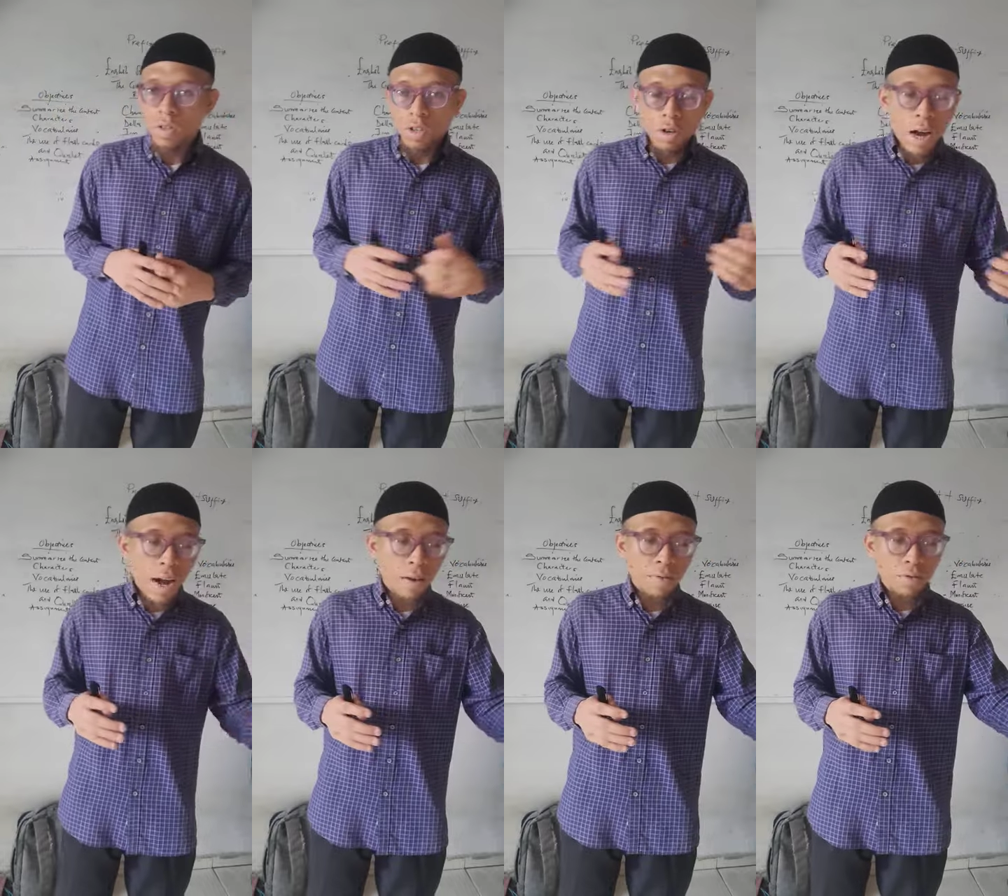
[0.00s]
You
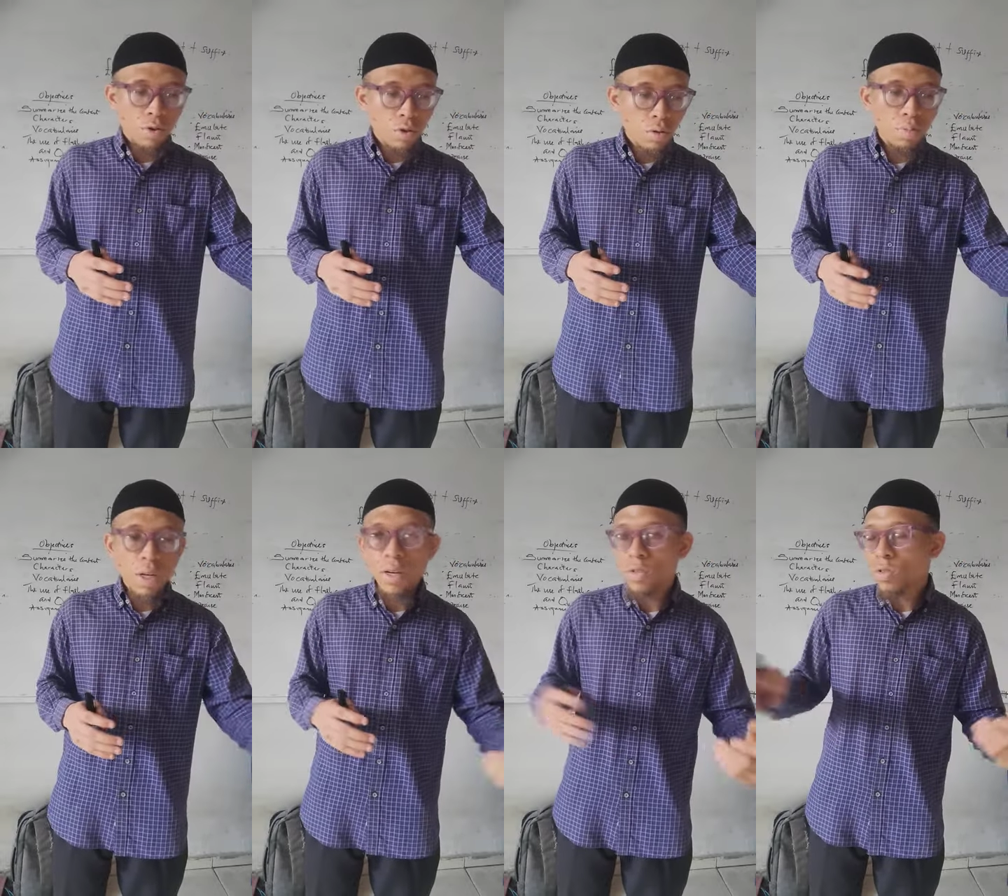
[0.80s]
have 2
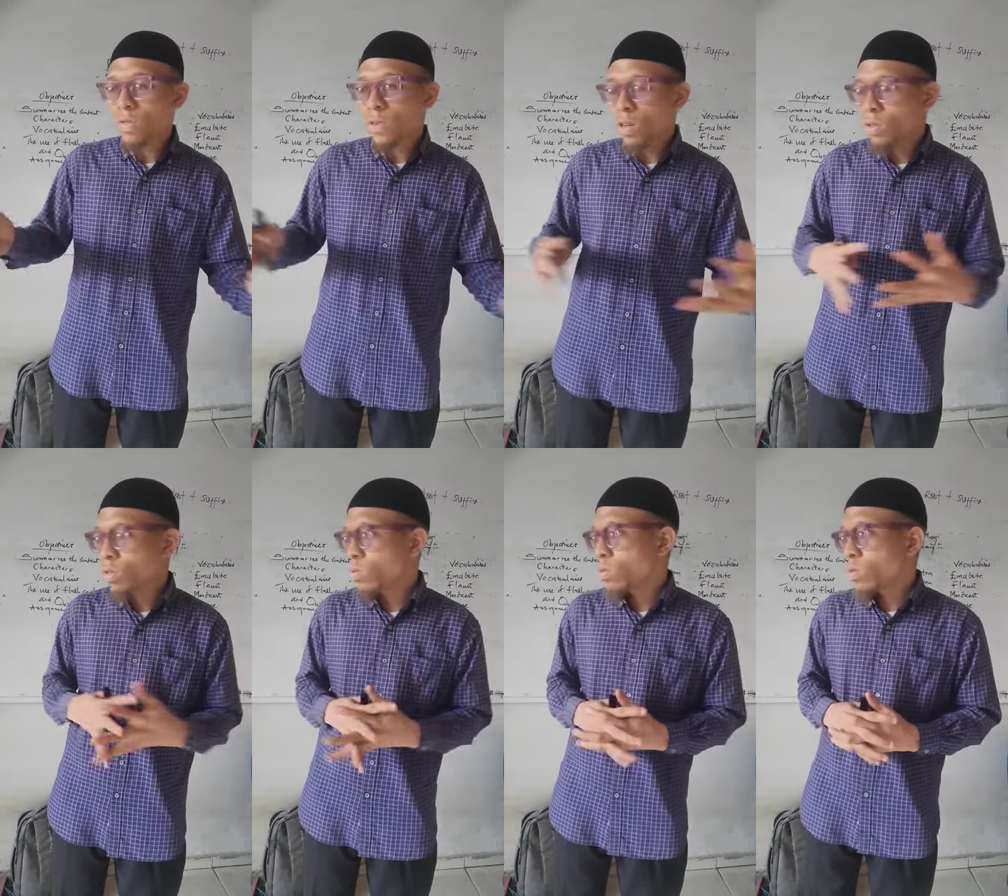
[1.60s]
periods you're
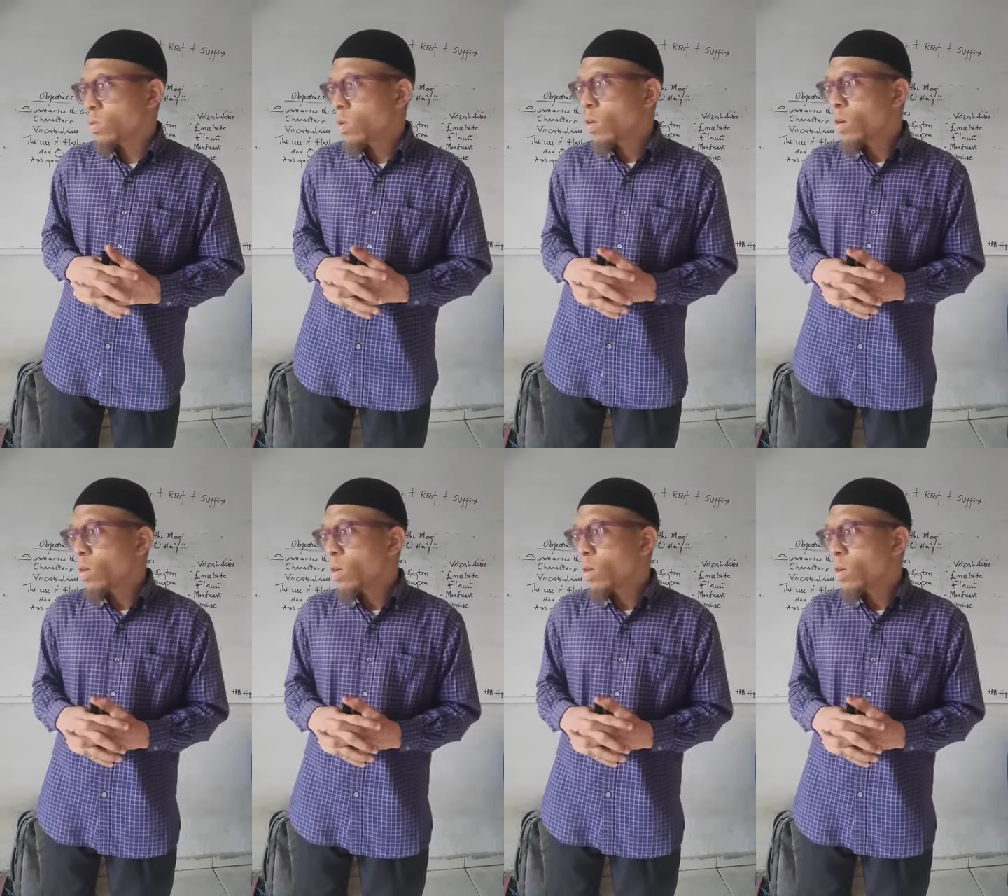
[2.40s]
going to